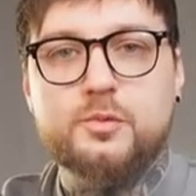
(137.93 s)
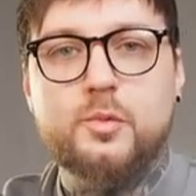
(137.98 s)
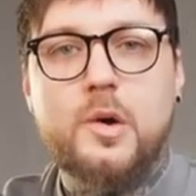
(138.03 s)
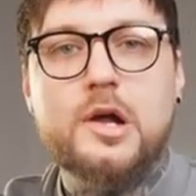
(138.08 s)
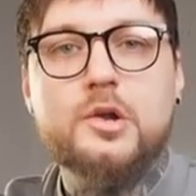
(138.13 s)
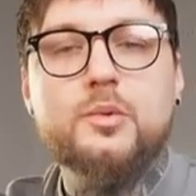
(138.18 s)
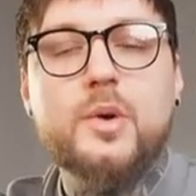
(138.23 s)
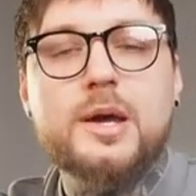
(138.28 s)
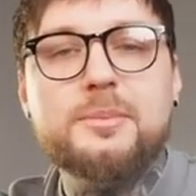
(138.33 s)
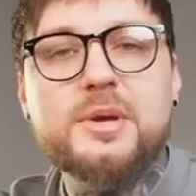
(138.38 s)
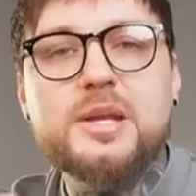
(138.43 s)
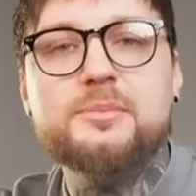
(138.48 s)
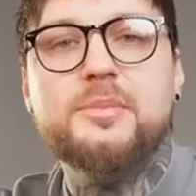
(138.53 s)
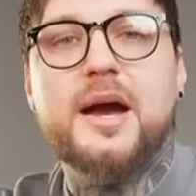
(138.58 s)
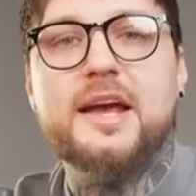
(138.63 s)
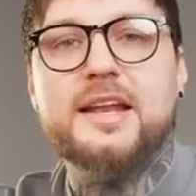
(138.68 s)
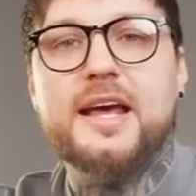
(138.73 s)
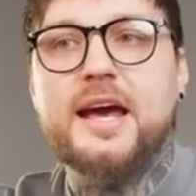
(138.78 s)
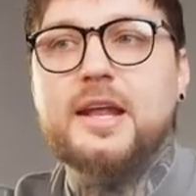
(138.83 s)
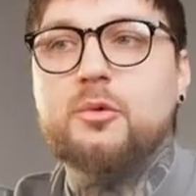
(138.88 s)
What do I mean
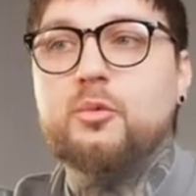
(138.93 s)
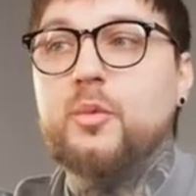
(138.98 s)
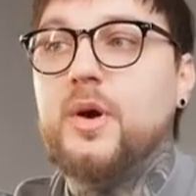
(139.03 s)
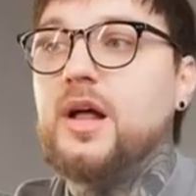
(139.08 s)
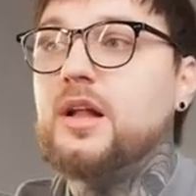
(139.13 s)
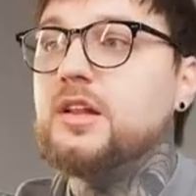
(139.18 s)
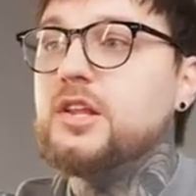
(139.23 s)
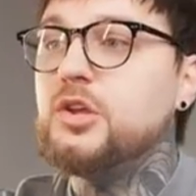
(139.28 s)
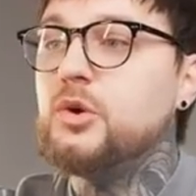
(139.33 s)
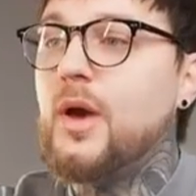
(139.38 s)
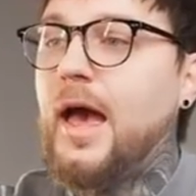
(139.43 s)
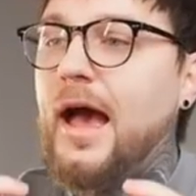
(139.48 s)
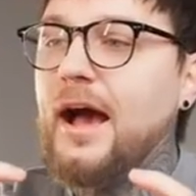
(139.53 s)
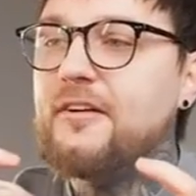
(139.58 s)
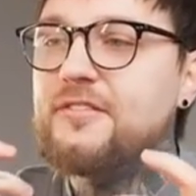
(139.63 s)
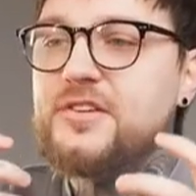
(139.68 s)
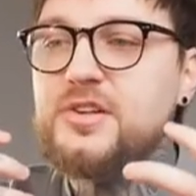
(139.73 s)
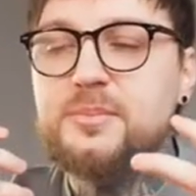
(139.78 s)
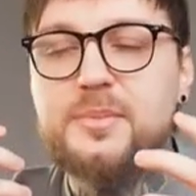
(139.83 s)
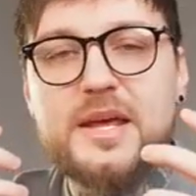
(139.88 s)
by that? Well, you
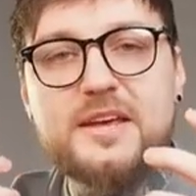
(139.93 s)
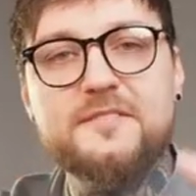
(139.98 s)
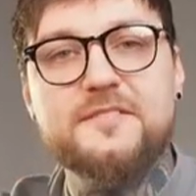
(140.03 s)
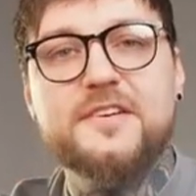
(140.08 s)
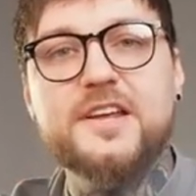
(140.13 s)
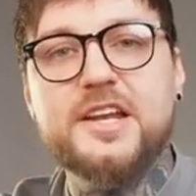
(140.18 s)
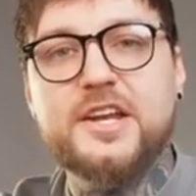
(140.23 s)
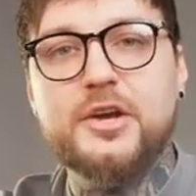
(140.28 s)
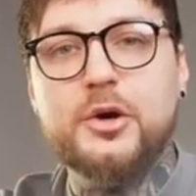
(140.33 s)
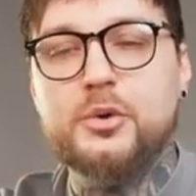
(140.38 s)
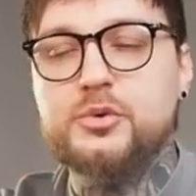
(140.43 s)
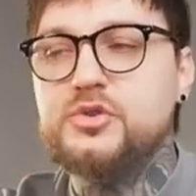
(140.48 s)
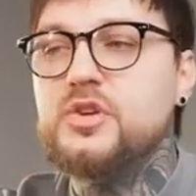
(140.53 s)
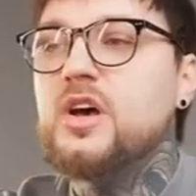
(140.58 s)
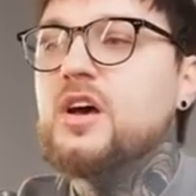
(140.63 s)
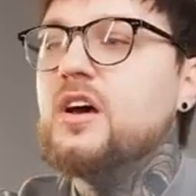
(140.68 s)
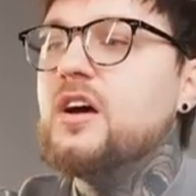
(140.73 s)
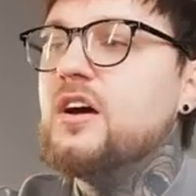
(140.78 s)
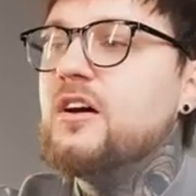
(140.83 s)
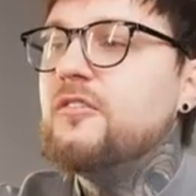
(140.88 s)
have to make videos
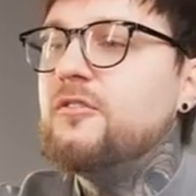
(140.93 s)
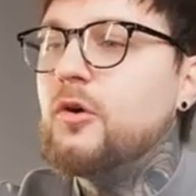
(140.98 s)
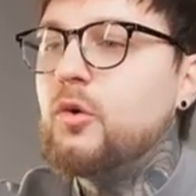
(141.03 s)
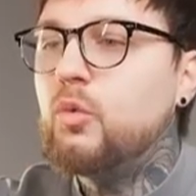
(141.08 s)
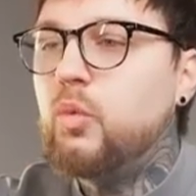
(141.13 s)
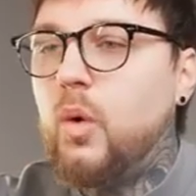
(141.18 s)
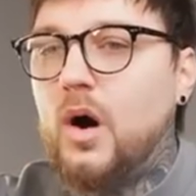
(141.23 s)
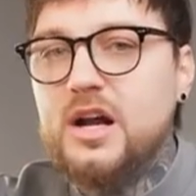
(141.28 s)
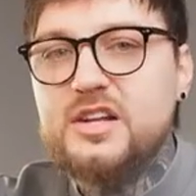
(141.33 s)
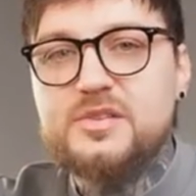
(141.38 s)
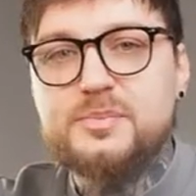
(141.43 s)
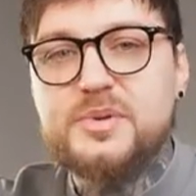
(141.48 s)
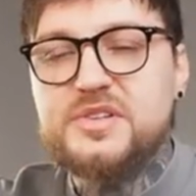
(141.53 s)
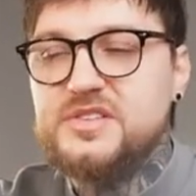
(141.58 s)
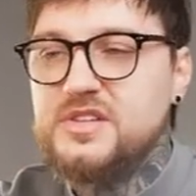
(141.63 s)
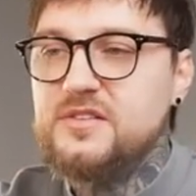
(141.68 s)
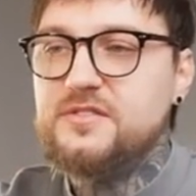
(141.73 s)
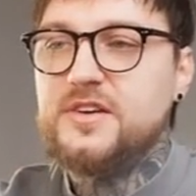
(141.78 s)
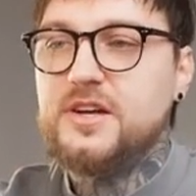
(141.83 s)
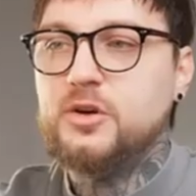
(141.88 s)
for one
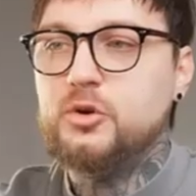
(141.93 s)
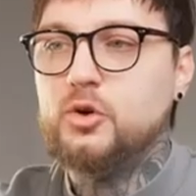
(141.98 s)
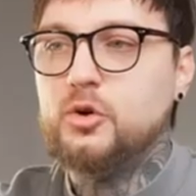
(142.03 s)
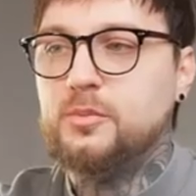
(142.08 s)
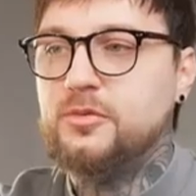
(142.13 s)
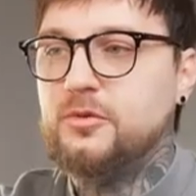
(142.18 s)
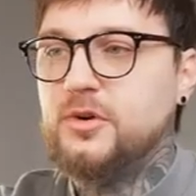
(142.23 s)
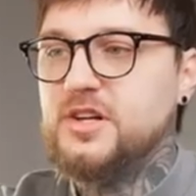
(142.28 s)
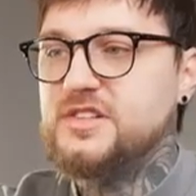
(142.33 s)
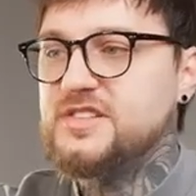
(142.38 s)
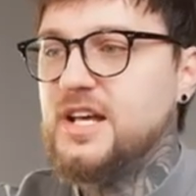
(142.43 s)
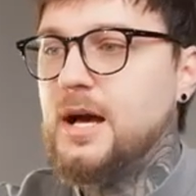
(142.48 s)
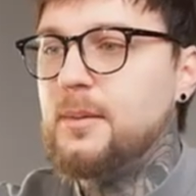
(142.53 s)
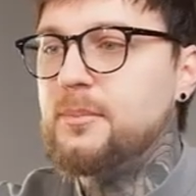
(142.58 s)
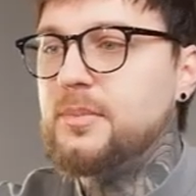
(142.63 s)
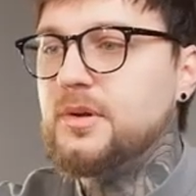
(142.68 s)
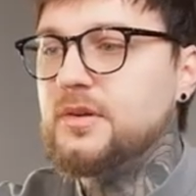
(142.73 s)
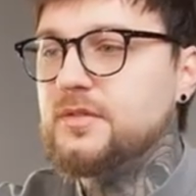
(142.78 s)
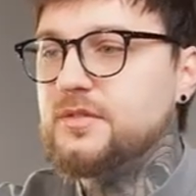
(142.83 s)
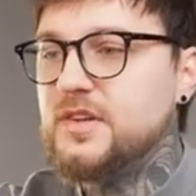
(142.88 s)
specific group. For
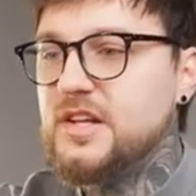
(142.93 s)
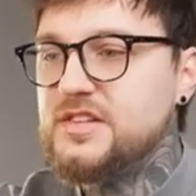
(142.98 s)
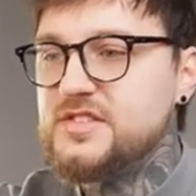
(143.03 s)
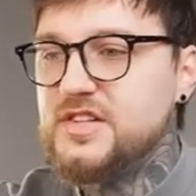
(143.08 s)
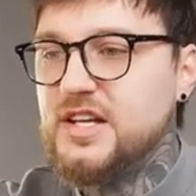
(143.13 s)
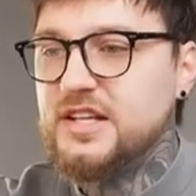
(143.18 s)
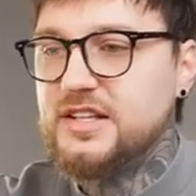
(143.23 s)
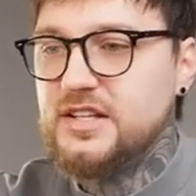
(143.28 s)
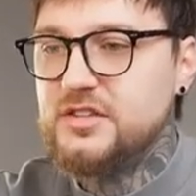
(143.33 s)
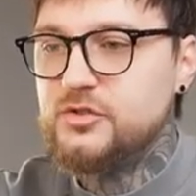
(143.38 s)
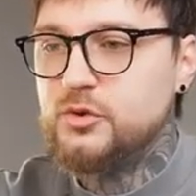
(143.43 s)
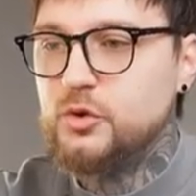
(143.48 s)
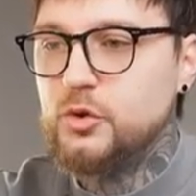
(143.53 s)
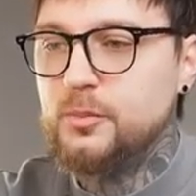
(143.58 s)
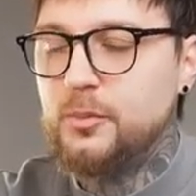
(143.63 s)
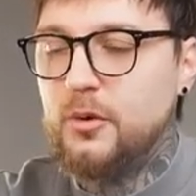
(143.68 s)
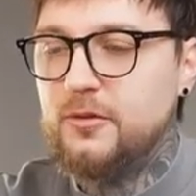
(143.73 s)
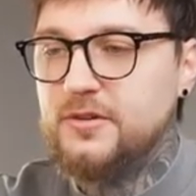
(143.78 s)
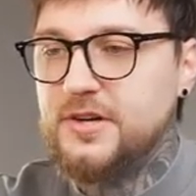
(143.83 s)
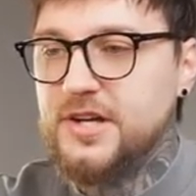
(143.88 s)
example, let's say this
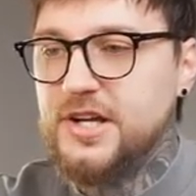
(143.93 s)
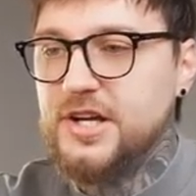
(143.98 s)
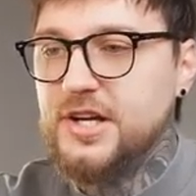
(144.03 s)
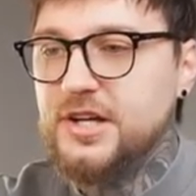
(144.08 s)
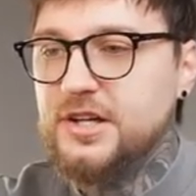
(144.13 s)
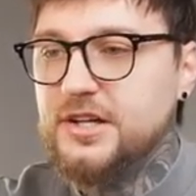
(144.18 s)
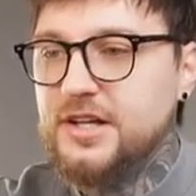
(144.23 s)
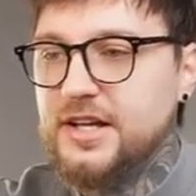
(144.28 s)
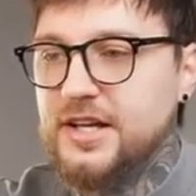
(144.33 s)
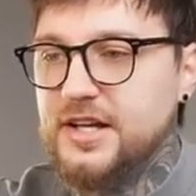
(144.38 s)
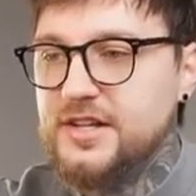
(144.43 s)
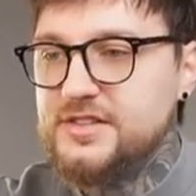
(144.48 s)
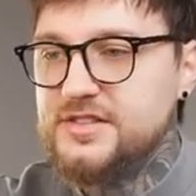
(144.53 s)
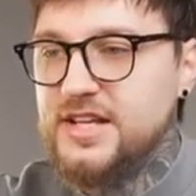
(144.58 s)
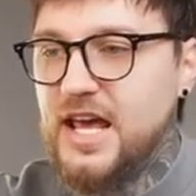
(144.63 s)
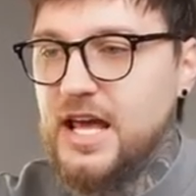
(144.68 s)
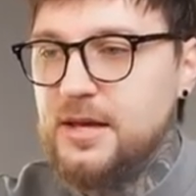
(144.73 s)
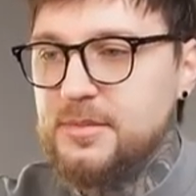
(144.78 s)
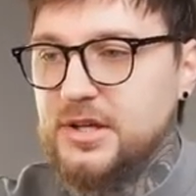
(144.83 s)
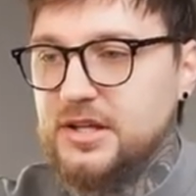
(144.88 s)
group over here is
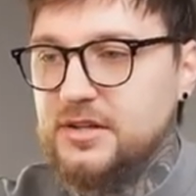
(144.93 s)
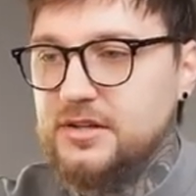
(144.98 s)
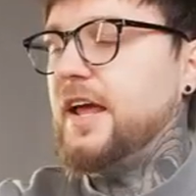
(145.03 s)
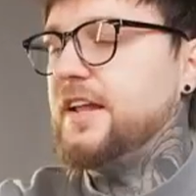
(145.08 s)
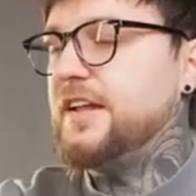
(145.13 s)
gaming.